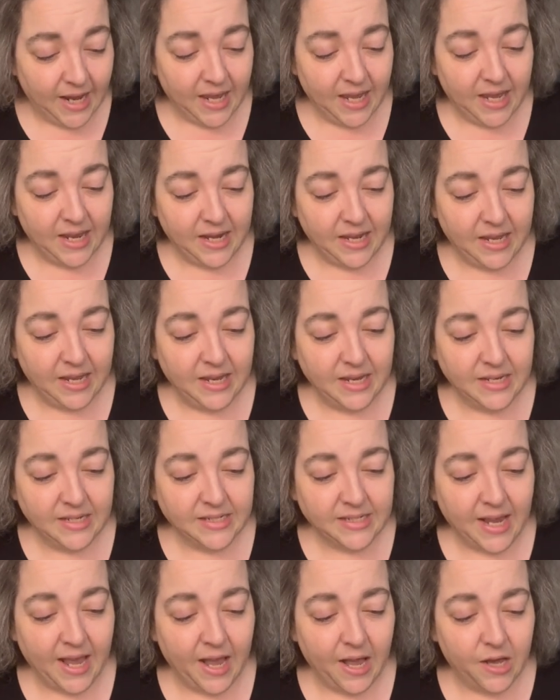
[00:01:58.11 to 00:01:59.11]
It
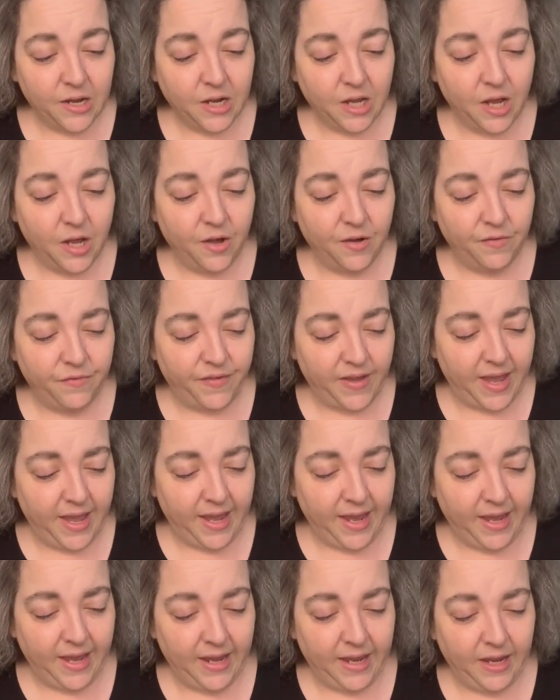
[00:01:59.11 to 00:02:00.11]
is out of
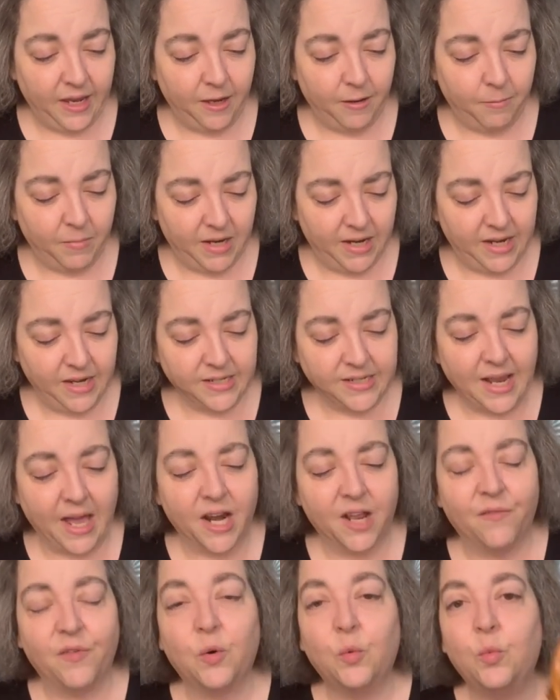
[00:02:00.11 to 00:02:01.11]
a, it is
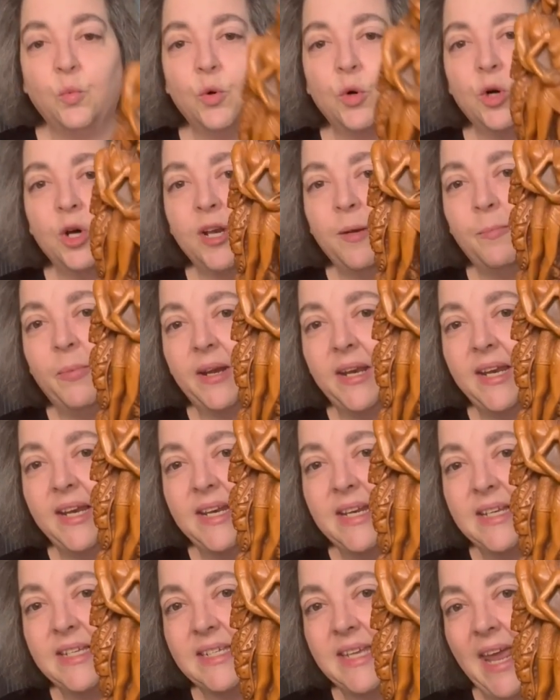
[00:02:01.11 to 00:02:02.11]
out of a wood, but it
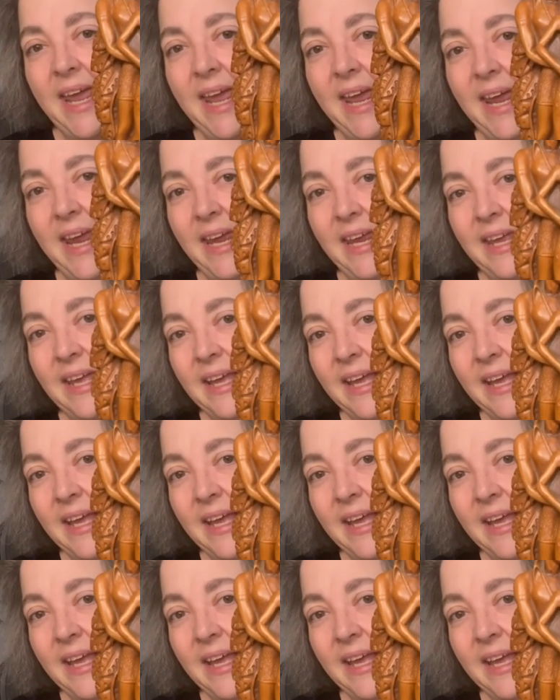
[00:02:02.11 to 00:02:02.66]
is a,